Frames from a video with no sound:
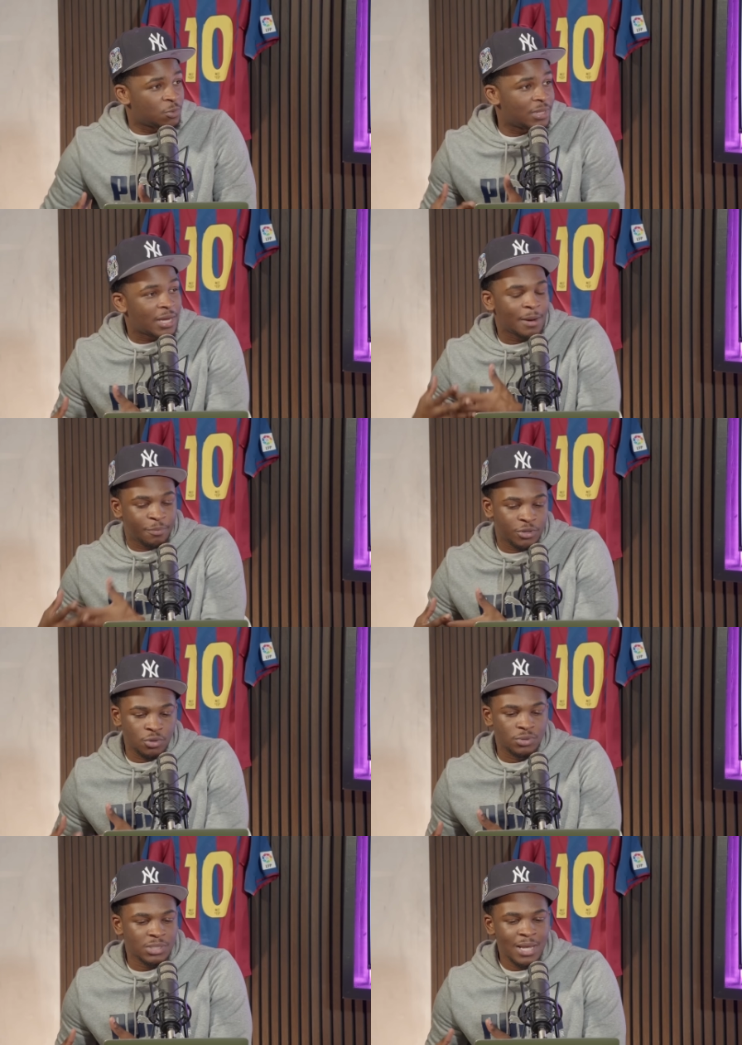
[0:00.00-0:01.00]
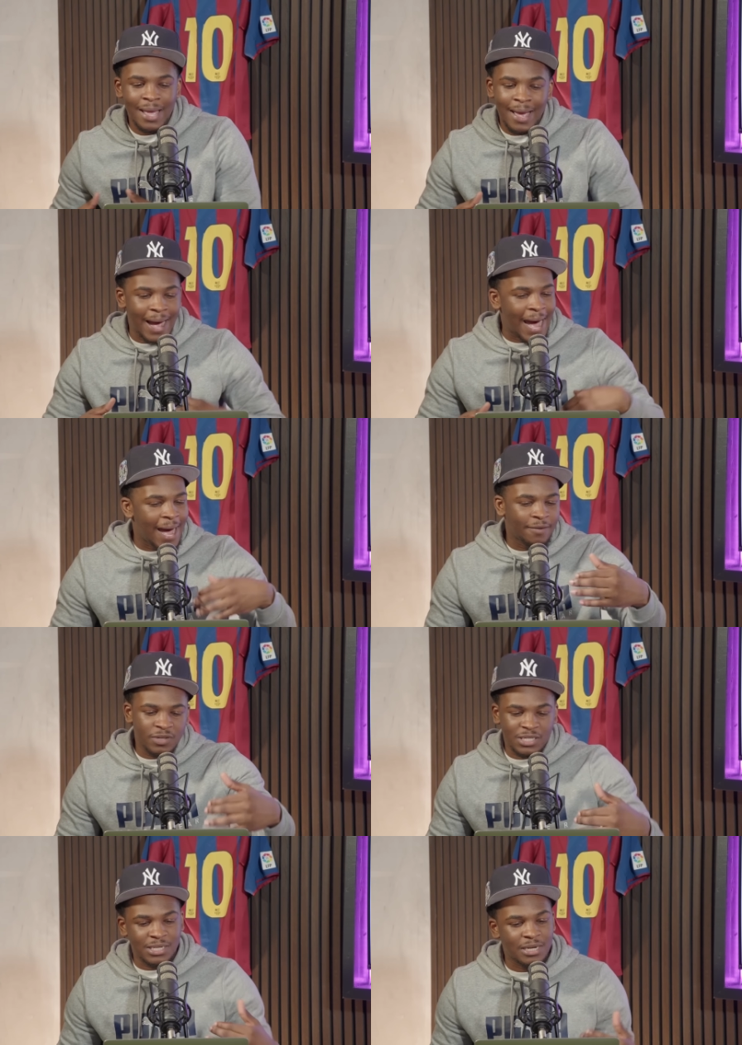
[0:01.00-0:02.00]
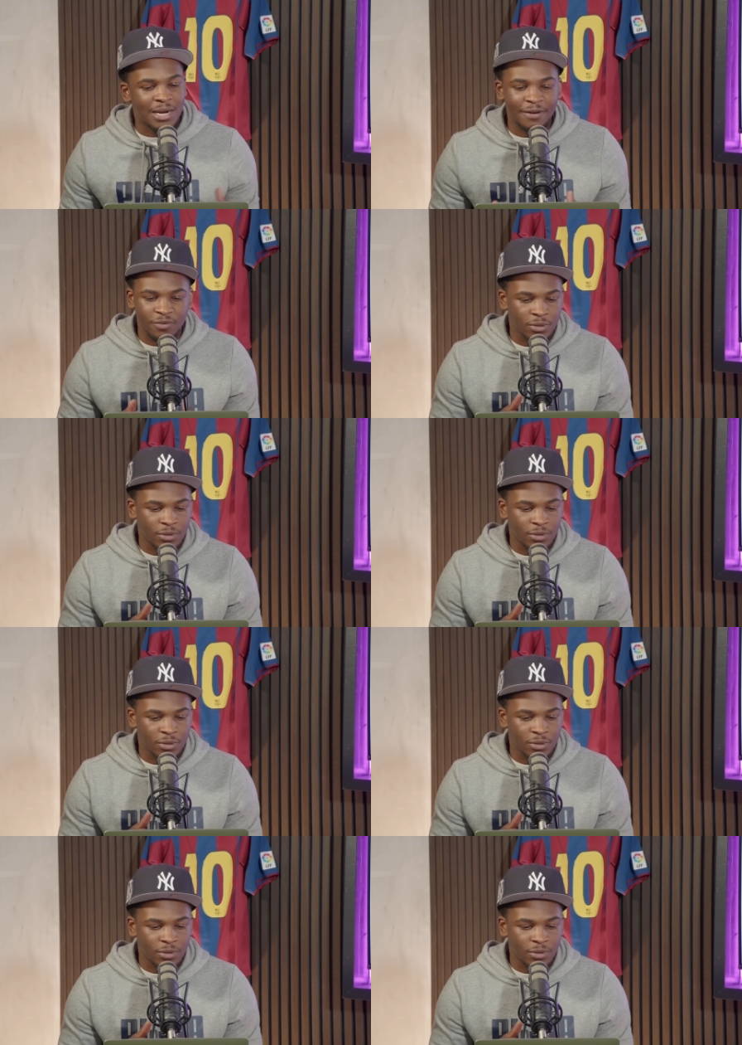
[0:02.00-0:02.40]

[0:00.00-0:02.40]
what they can produce, I haven't seen a level